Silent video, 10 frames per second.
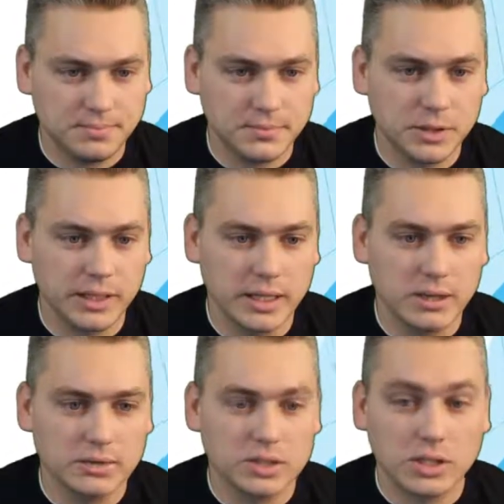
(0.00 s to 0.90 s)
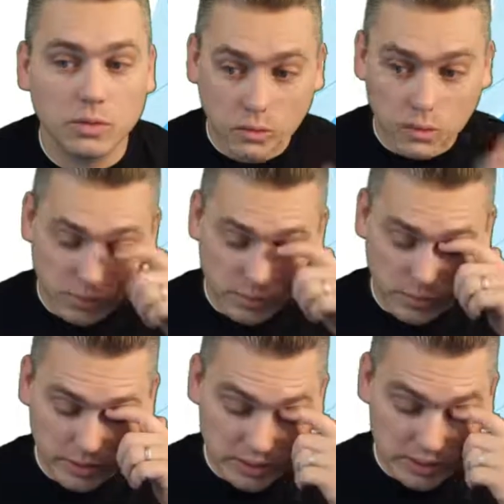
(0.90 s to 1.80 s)
Here we go. So what
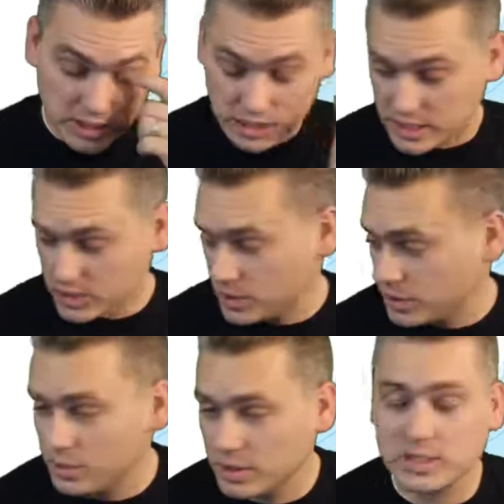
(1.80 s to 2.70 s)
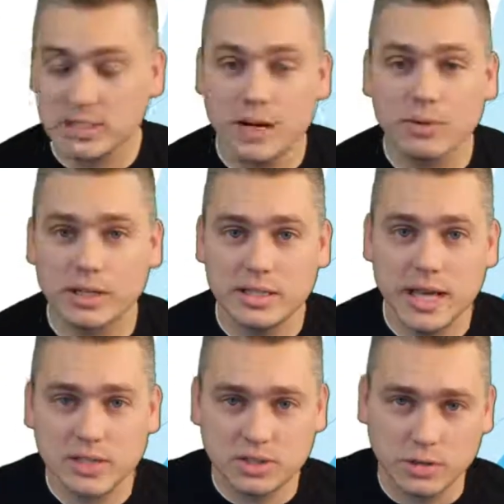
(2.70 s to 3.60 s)
we're going to suggest to you is
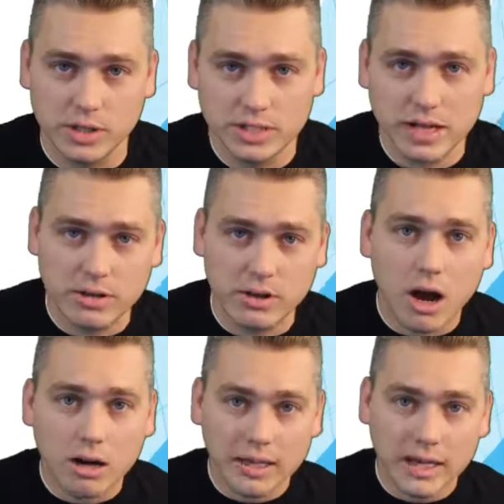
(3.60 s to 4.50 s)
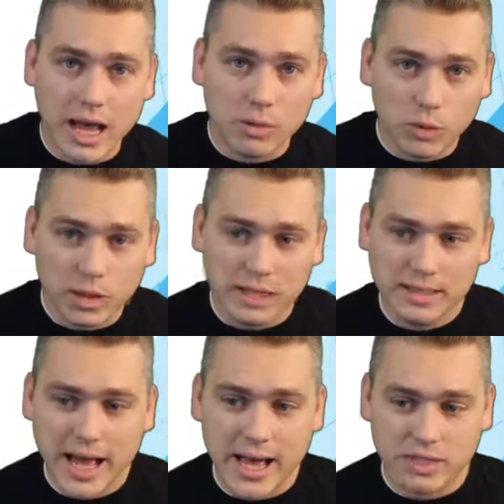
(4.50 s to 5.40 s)
network-attached storage. Now, there are
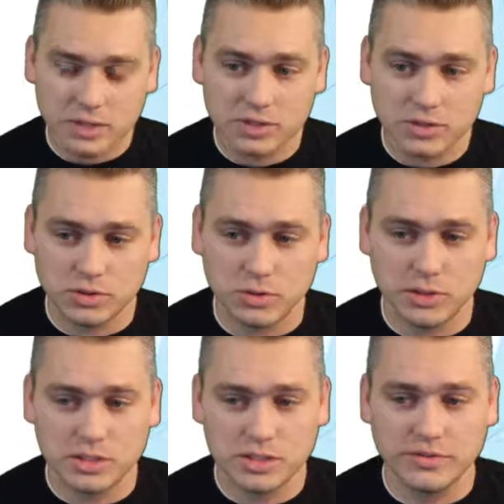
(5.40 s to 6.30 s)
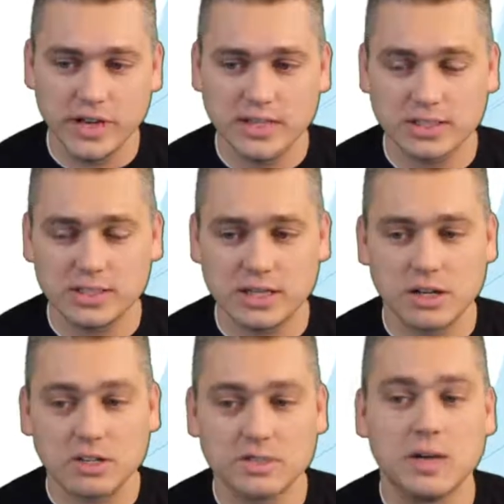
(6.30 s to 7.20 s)
network-attached storage devices that are
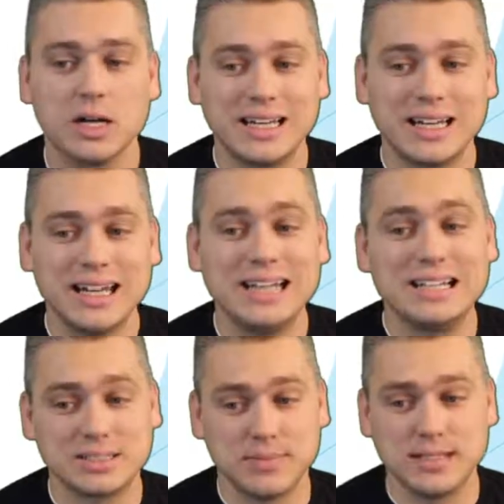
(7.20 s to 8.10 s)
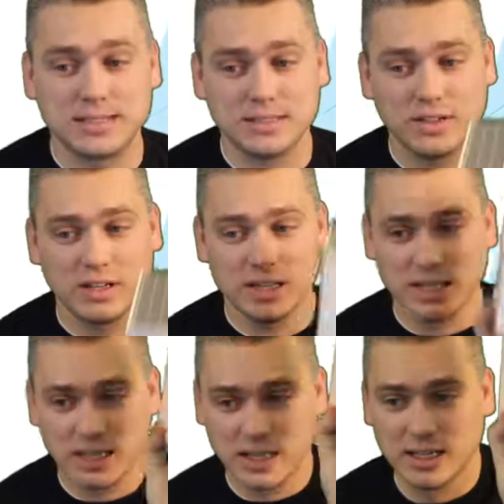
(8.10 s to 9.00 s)
small and inexpensive,
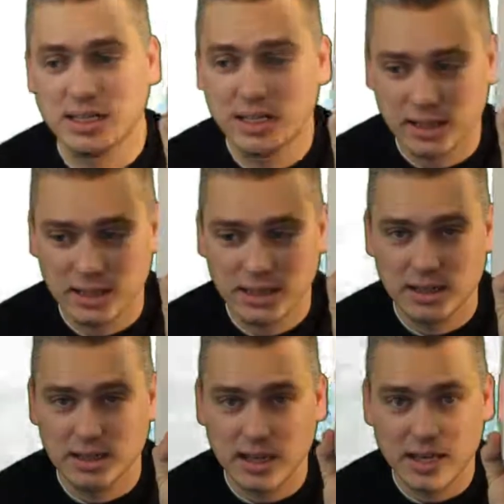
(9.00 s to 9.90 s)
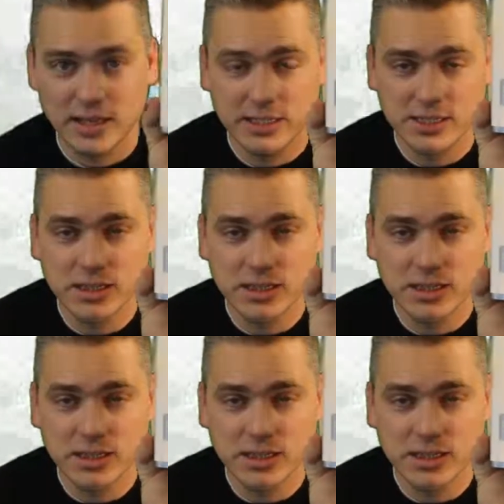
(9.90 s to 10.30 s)
like this.